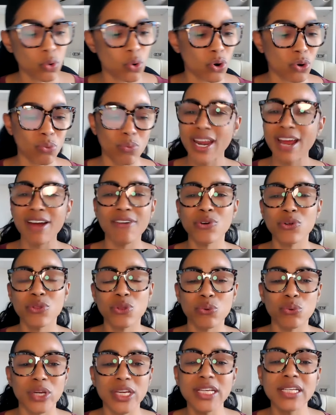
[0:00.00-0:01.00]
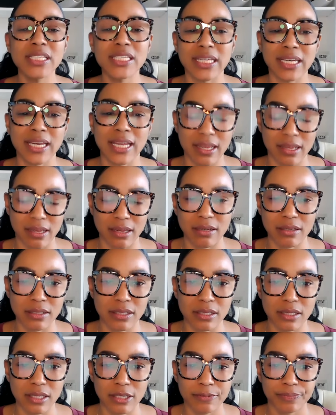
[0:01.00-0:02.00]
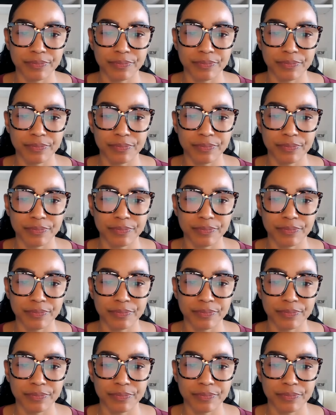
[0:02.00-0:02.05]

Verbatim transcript: or whatever the reason is